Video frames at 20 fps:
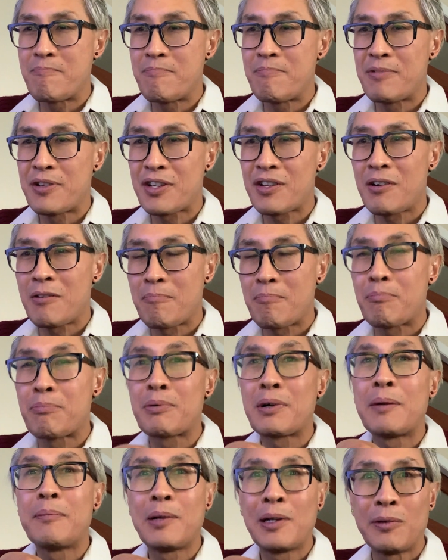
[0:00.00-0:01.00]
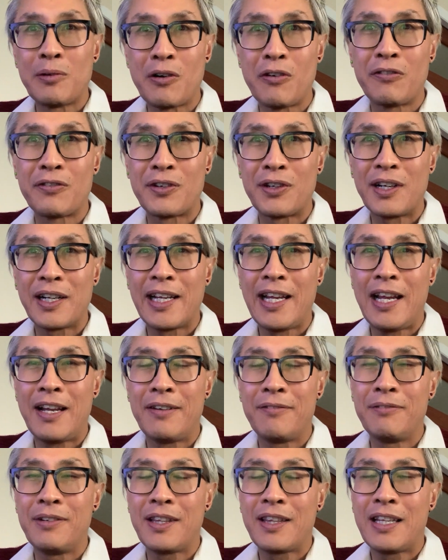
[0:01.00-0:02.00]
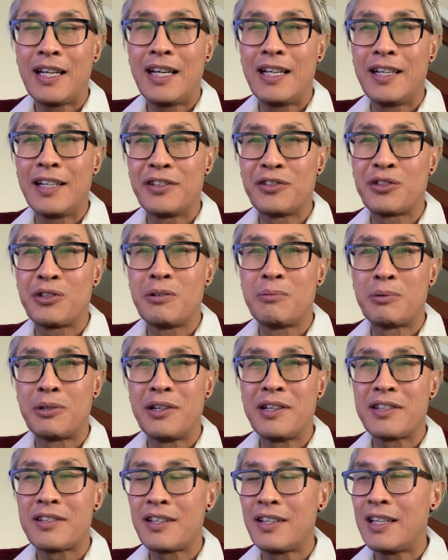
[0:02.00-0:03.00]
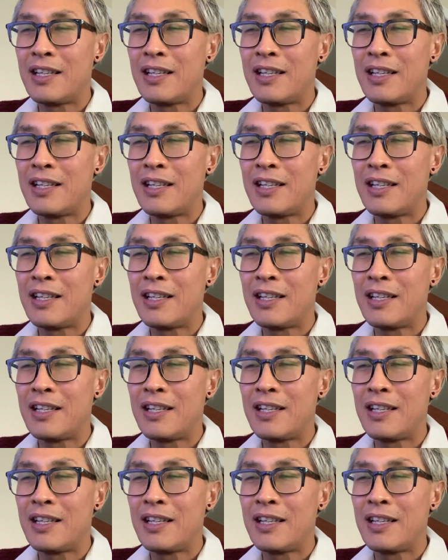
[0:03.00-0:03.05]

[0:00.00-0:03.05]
start brimming over again with that exuberance and